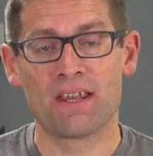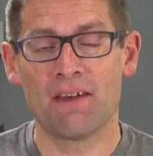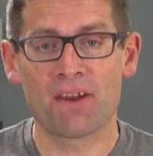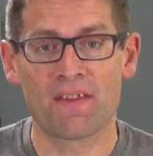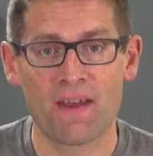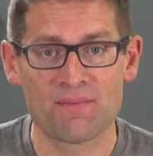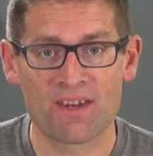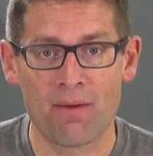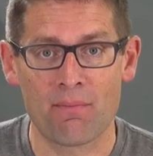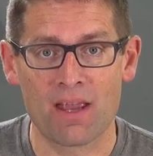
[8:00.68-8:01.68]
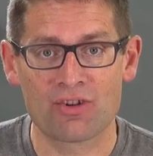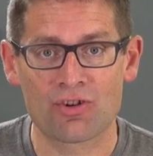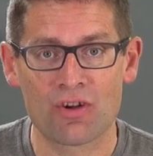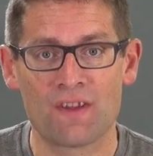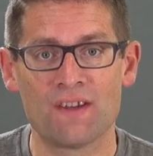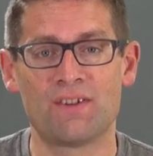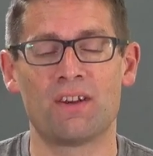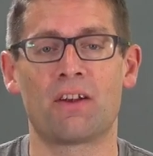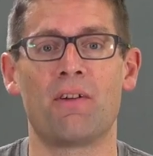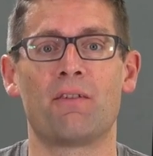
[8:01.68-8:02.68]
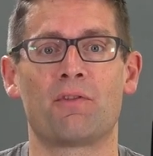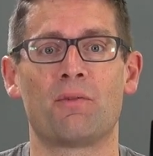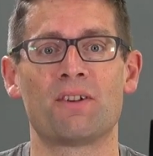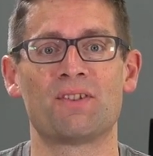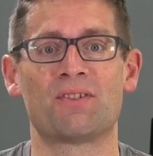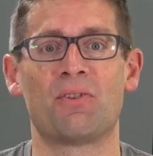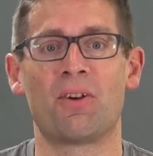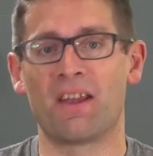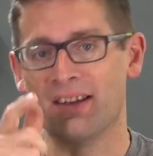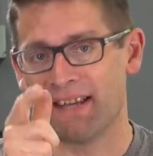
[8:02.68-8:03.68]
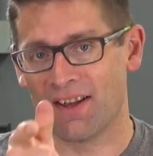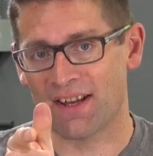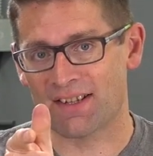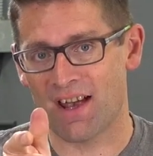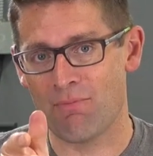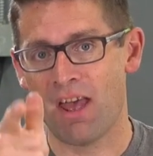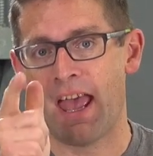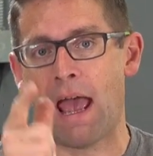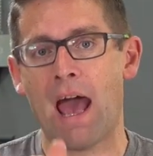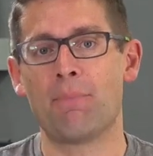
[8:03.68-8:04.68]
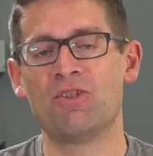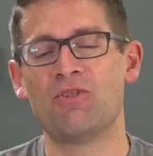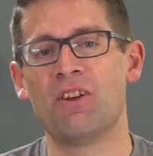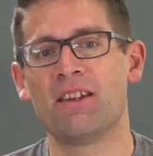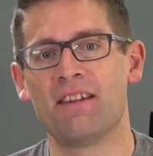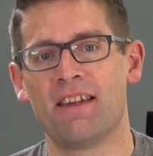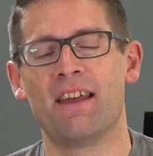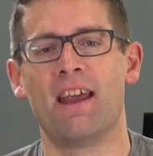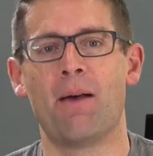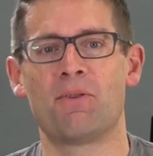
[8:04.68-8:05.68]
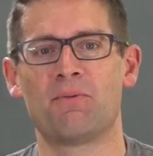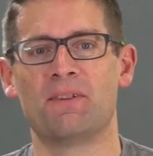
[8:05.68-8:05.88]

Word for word: give it a thumbs up. Make sure that you stick around for the rest of the story. Until next time, happy shooting and happy